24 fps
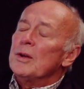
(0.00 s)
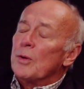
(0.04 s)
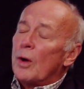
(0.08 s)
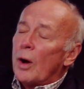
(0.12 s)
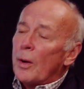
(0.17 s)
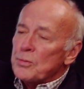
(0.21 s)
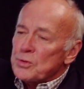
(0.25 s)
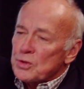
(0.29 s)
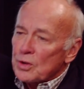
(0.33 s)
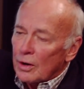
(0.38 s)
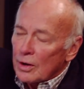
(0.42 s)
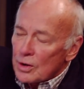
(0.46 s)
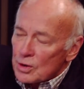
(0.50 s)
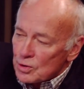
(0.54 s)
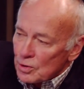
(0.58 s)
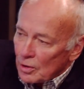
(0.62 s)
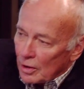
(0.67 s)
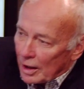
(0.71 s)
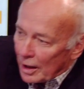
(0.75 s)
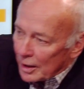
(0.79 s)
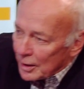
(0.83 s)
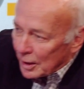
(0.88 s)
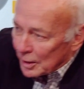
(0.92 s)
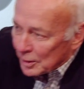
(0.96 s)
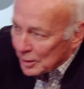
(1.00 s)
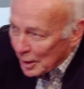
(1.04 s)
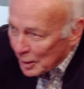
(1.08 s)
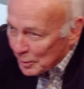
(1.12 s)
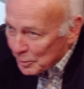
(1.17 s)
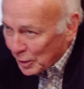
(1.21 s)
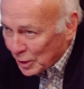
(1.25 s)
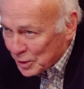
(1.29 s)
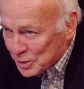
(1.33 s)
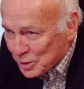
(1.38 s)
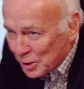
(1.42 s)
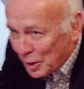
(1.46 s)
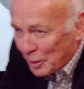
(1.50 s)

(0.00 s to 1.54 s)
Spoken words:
I'm sorry, I got that mixed